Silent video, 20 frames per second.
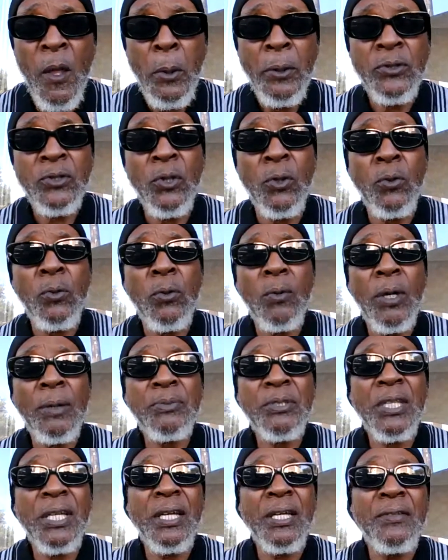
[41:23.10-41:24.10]
So I'm
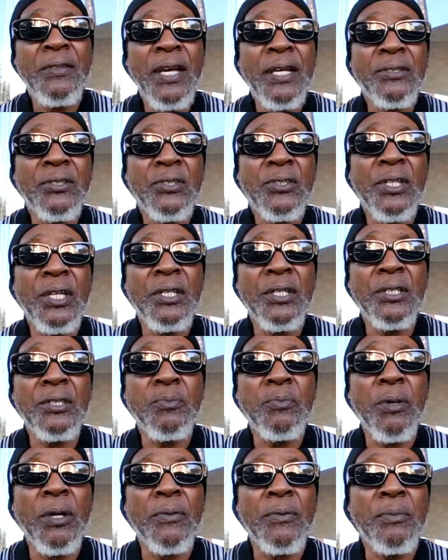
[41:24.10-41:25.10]
saying that to say this,
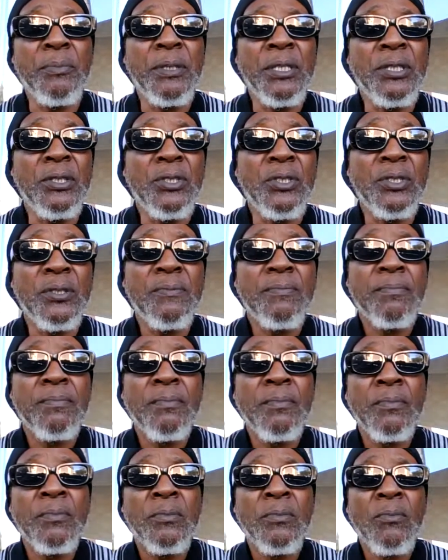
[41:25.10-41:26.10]
Brother Meech.
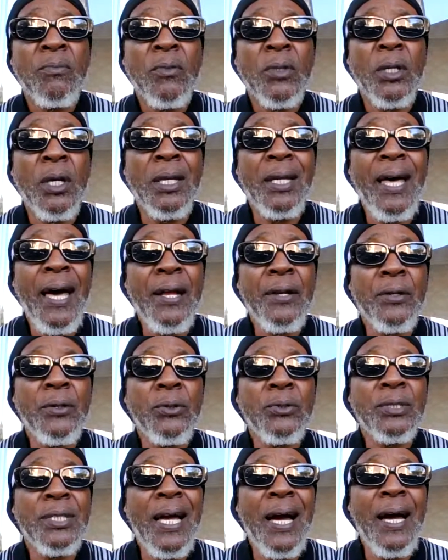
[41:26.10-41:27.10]
A lot of
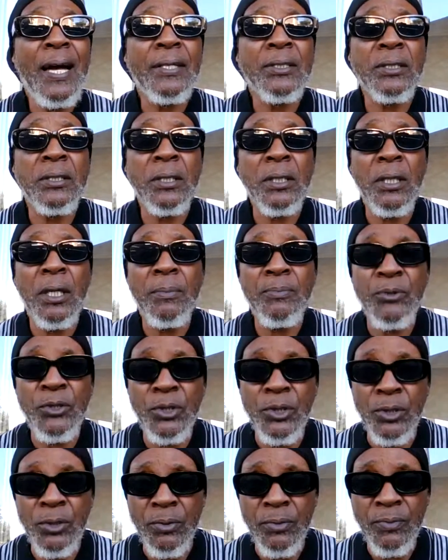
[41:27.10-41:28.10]
those guys look up to
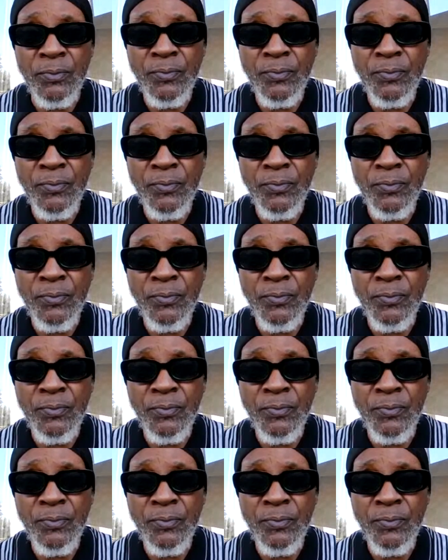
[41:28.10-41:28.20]
you.